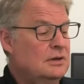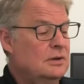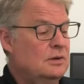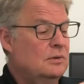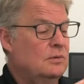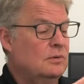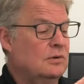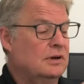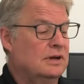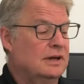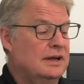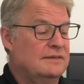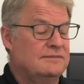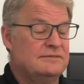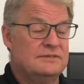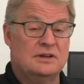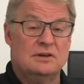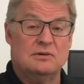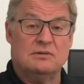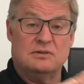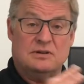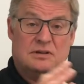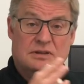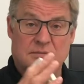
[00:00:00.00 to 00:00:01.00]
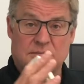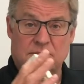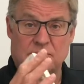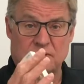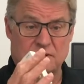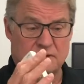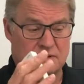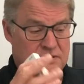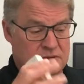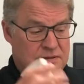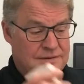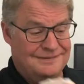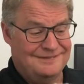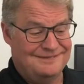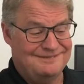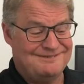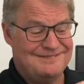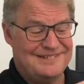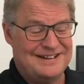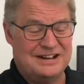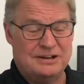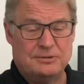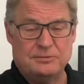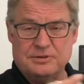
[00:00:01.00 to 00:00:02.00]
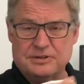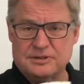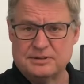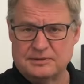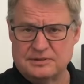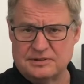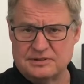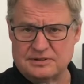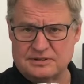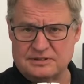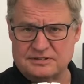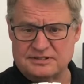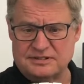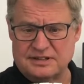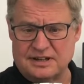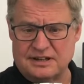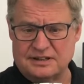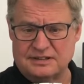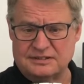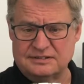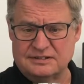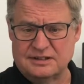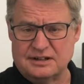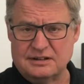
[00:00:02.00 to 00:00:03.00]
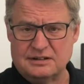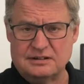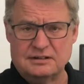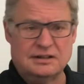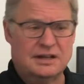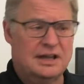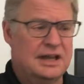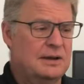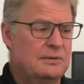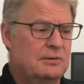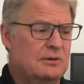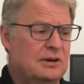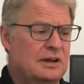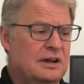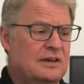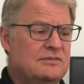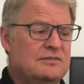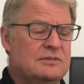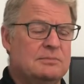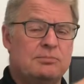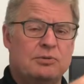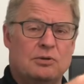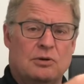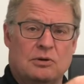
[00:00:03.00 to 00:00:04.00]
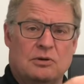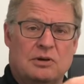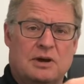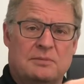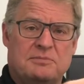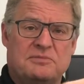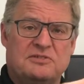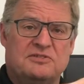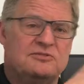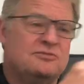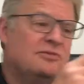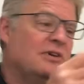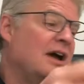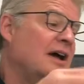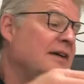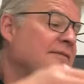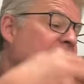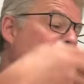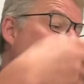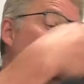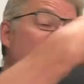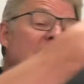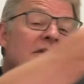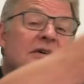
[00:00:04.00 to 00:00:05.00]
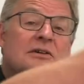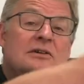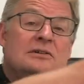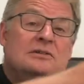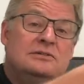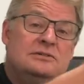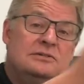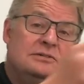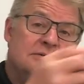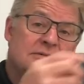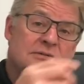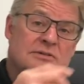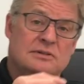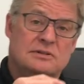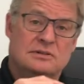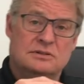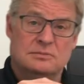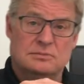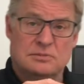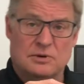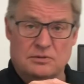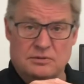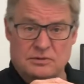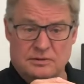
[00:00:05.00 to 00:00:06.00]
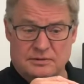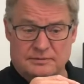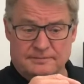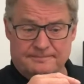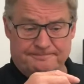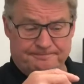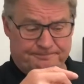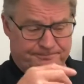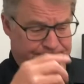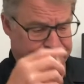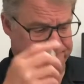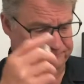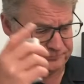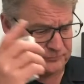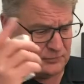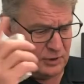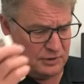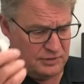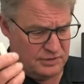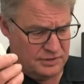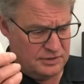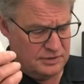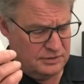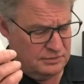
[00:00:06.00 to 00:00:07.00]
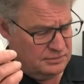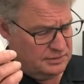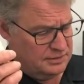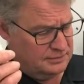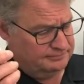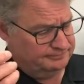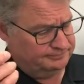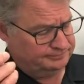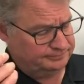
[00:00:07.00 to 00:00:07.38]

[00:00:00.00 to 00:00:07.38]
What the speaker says: We're going to have to go into the book, find out what the original settings are, and we're going to have to program this drive to the new motor, or the unit.